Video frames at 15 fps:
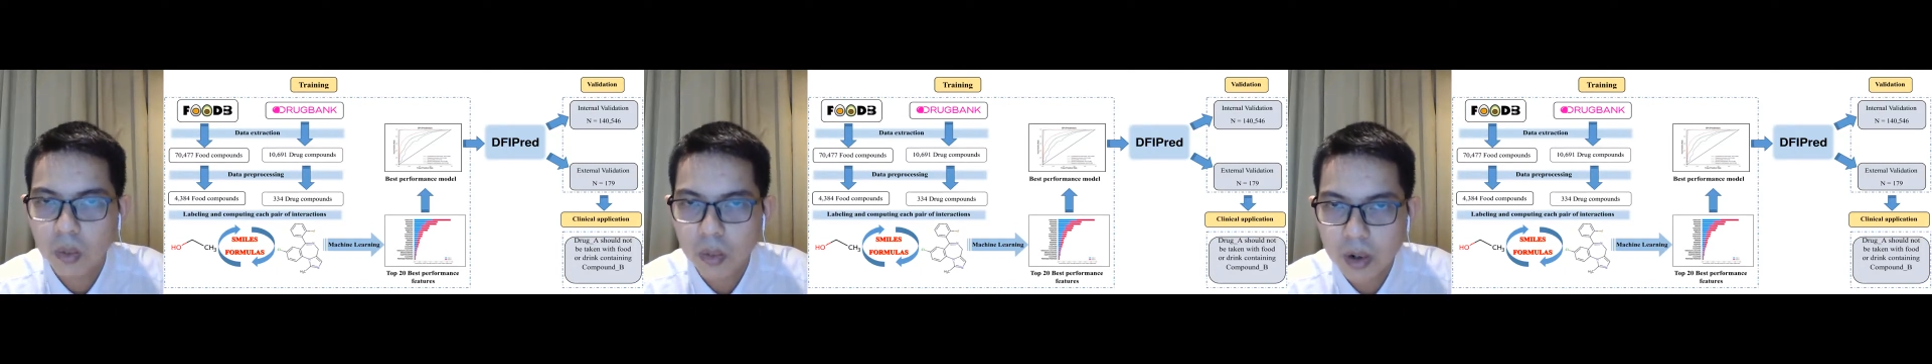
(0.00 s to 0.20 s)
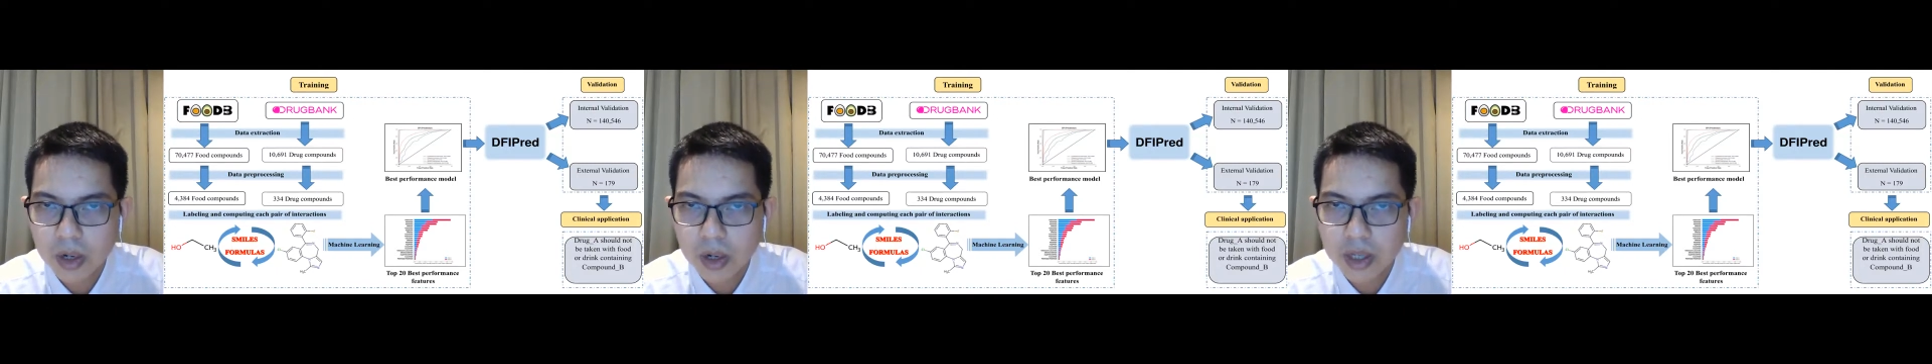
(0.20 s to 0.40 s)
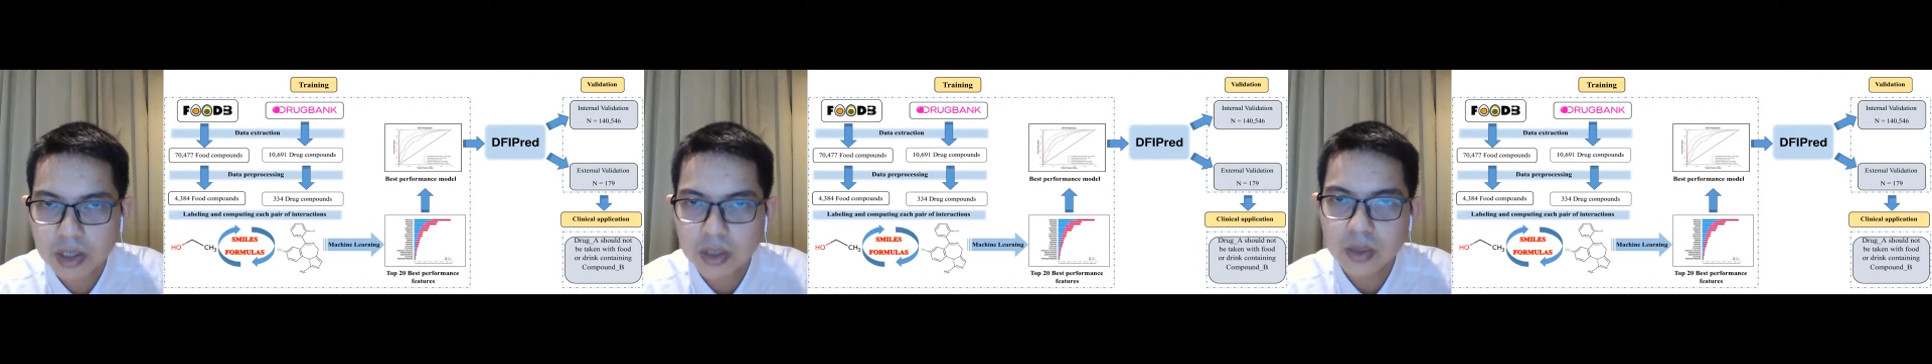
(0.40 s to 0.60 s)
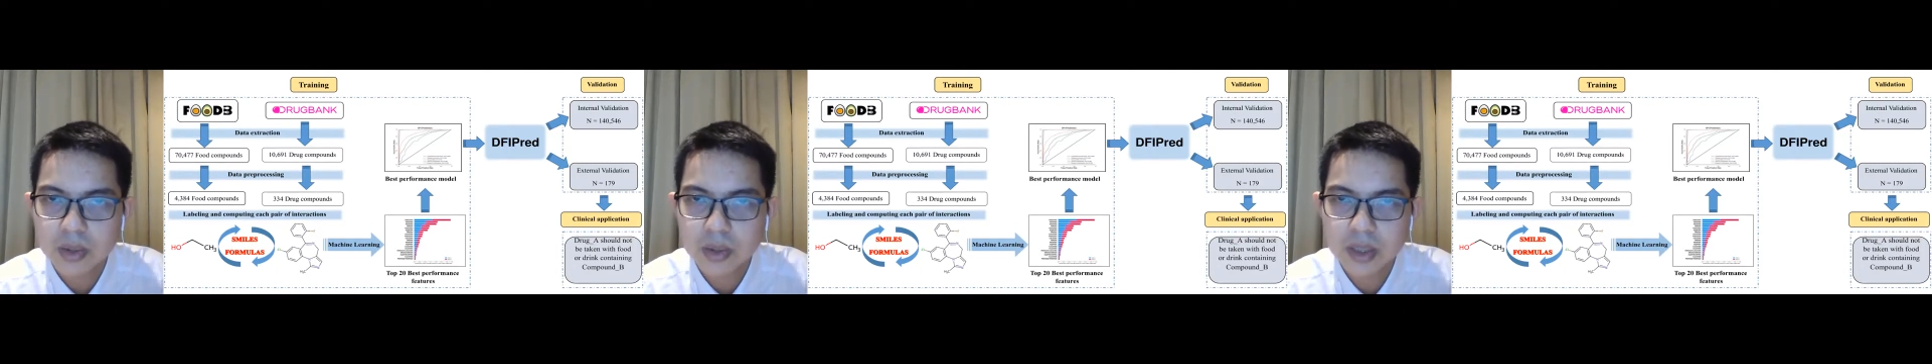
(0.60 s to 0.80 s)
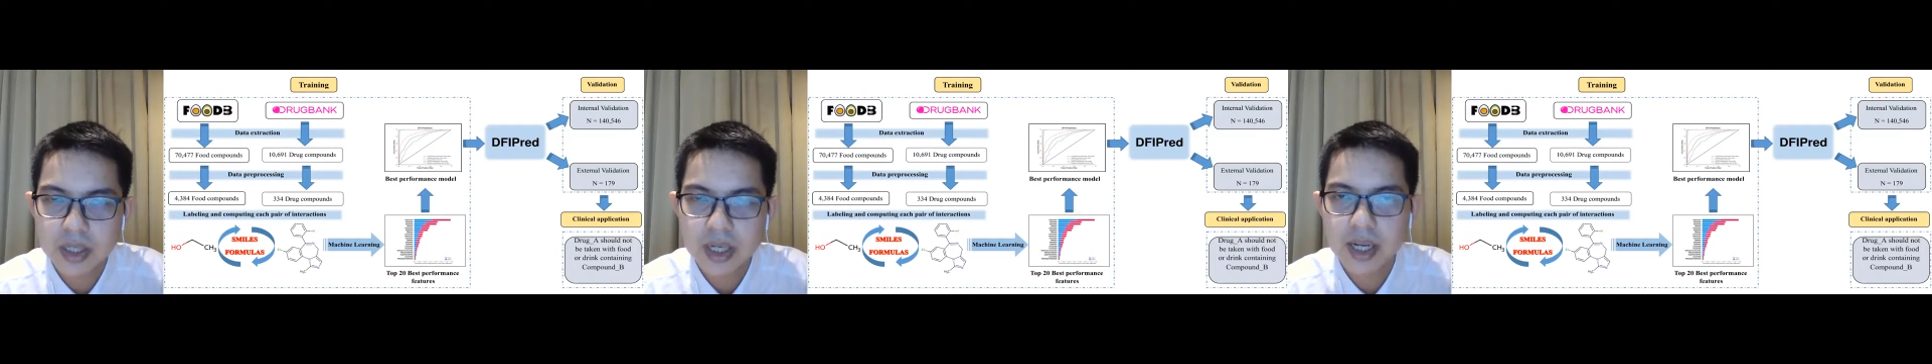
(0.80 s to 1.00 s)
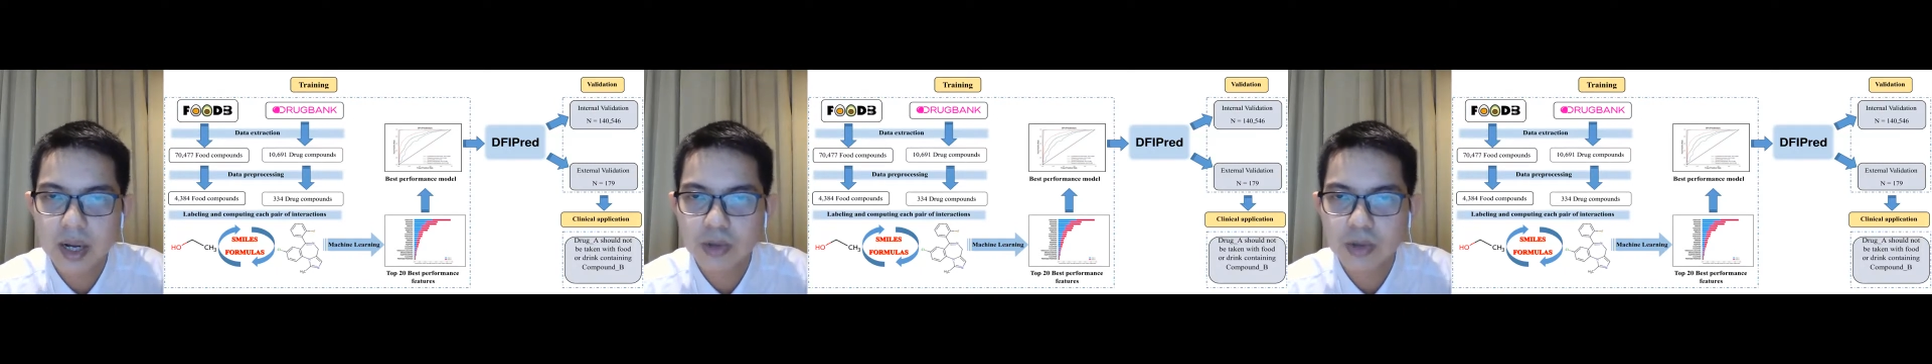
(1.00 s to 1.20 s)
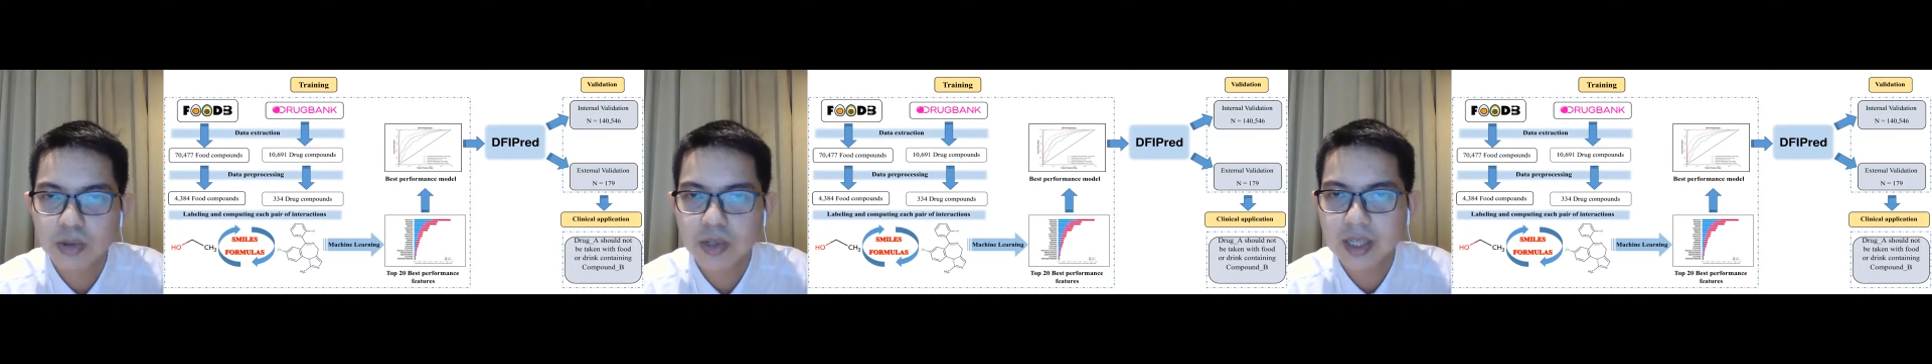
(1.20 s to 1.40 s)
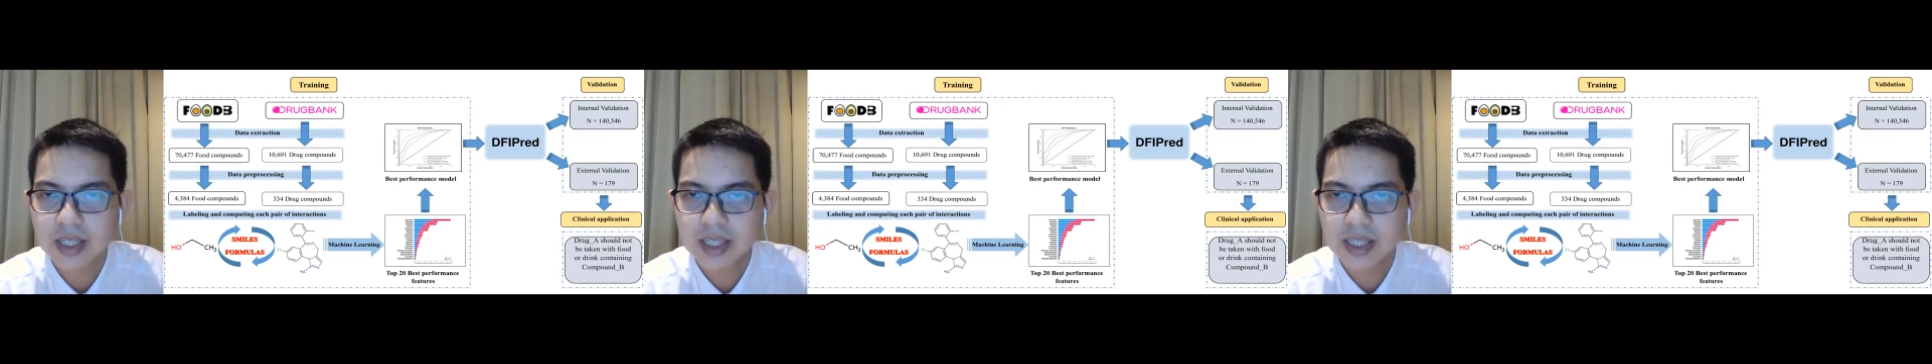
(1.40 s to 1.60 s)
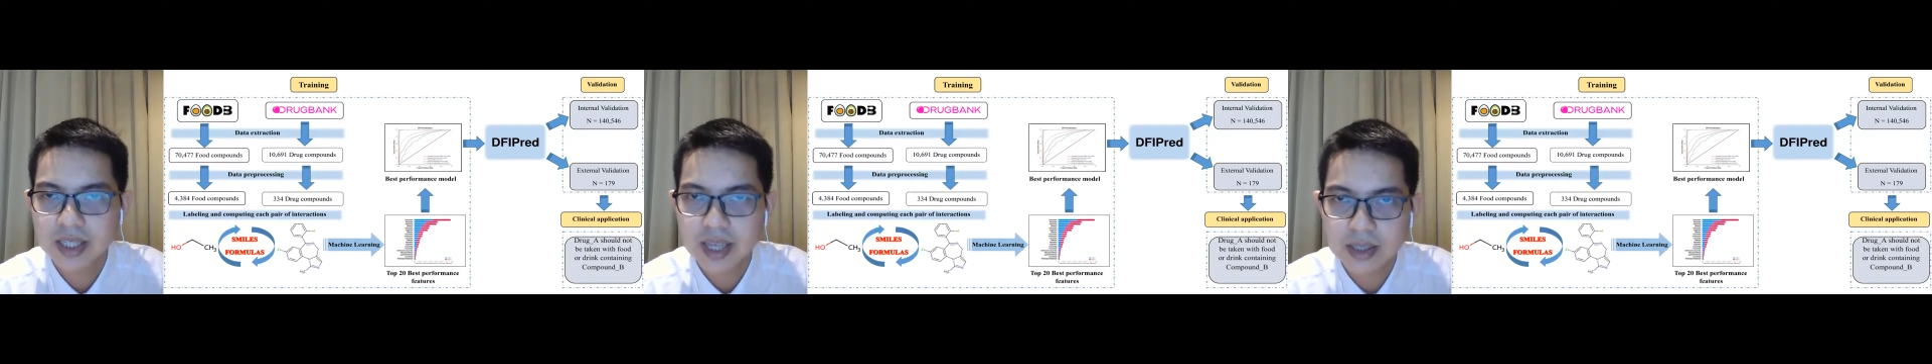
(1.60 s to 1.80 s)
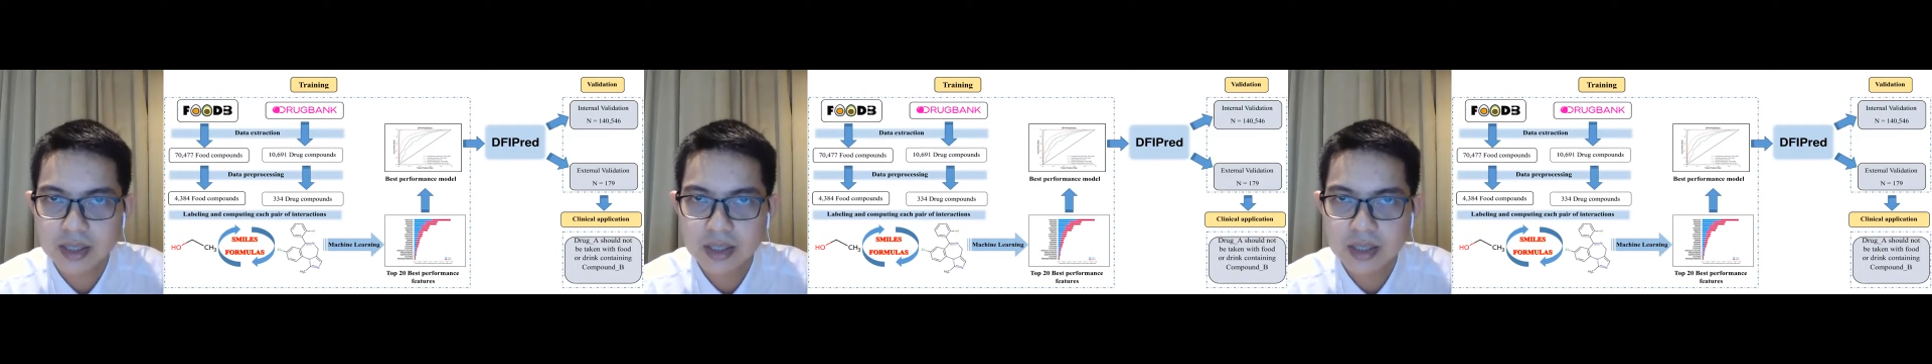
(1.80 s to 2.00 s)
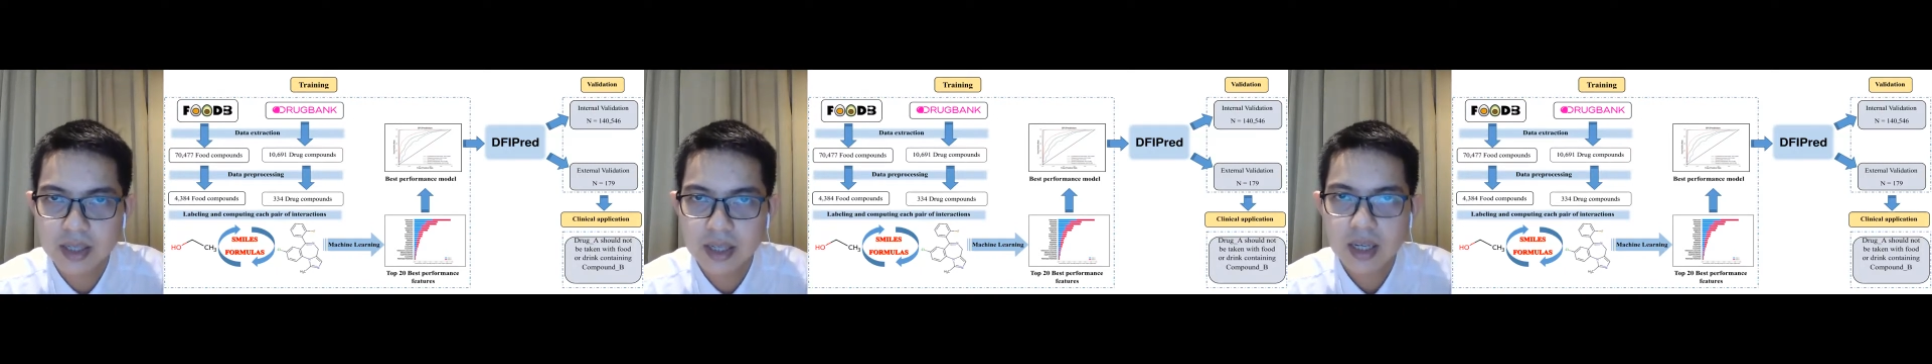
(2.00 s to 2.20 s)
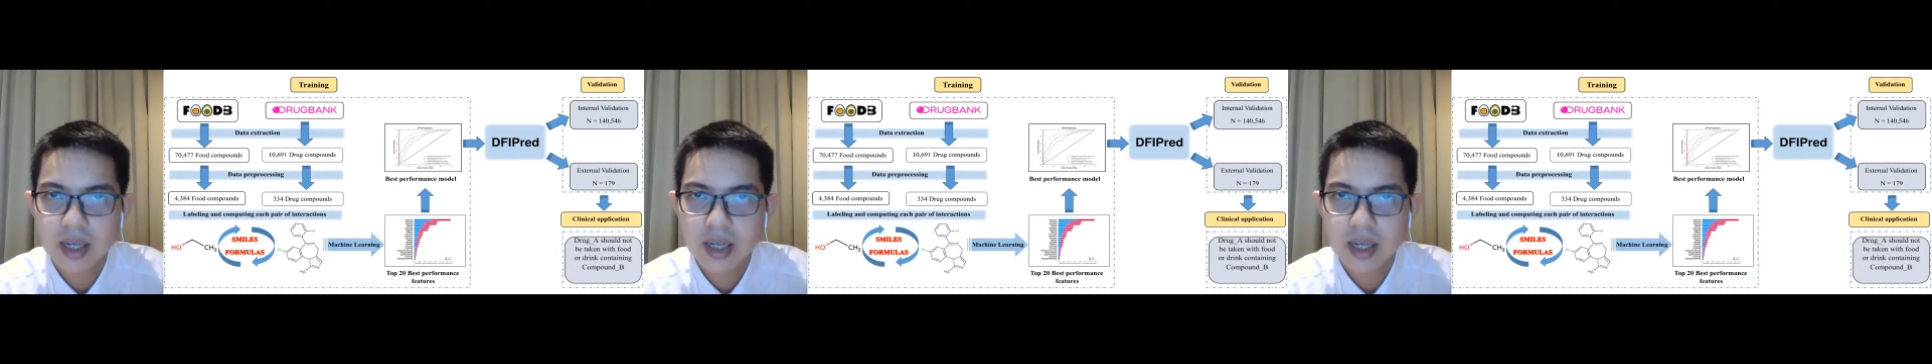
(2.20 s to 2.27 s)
were included in our training set,